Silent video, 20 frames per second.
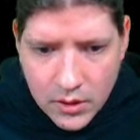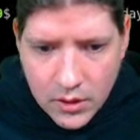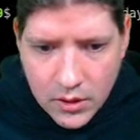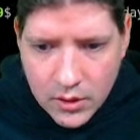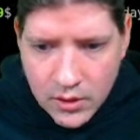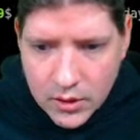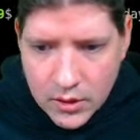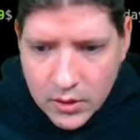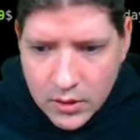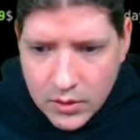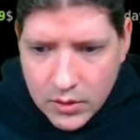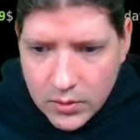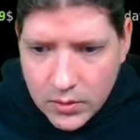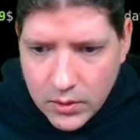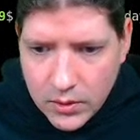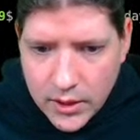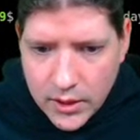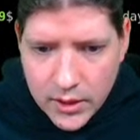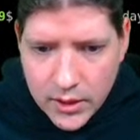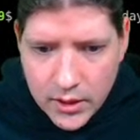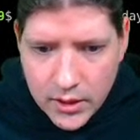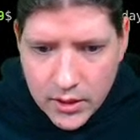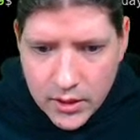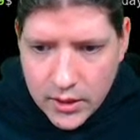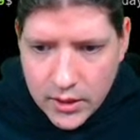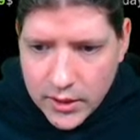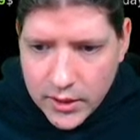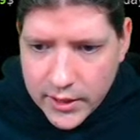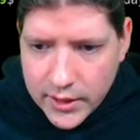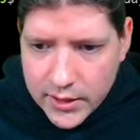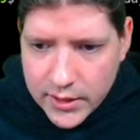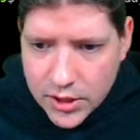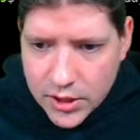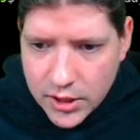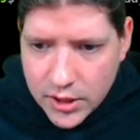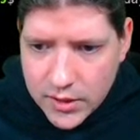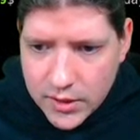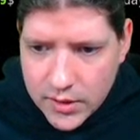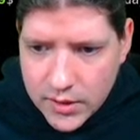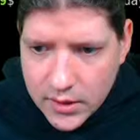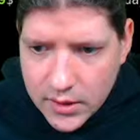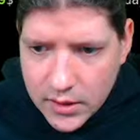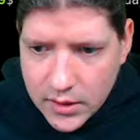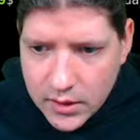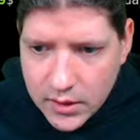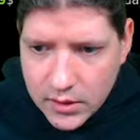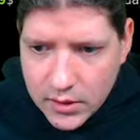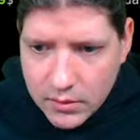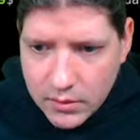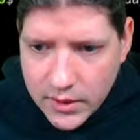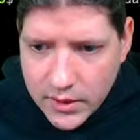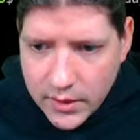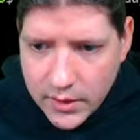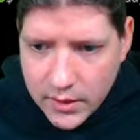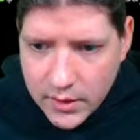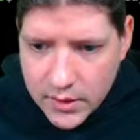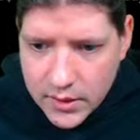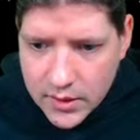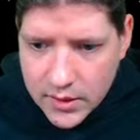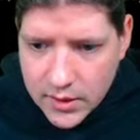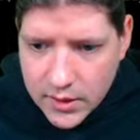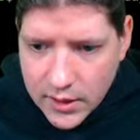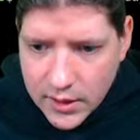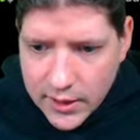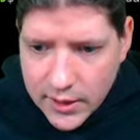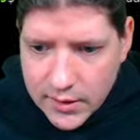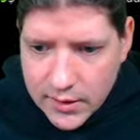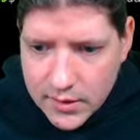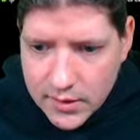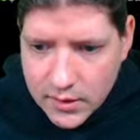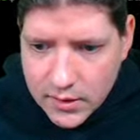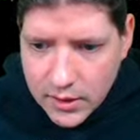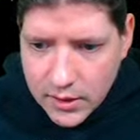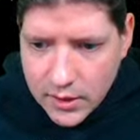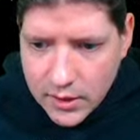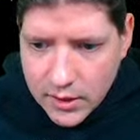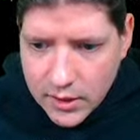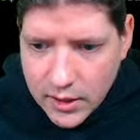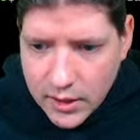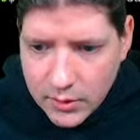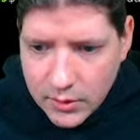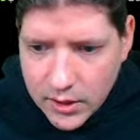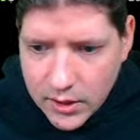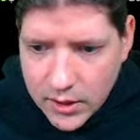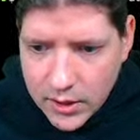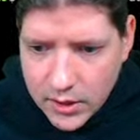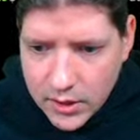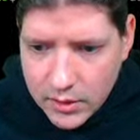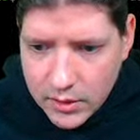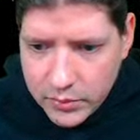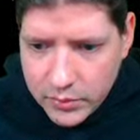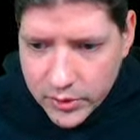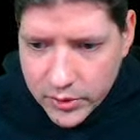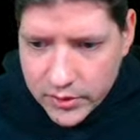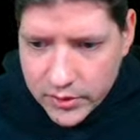Cool, and let's just run this against our input.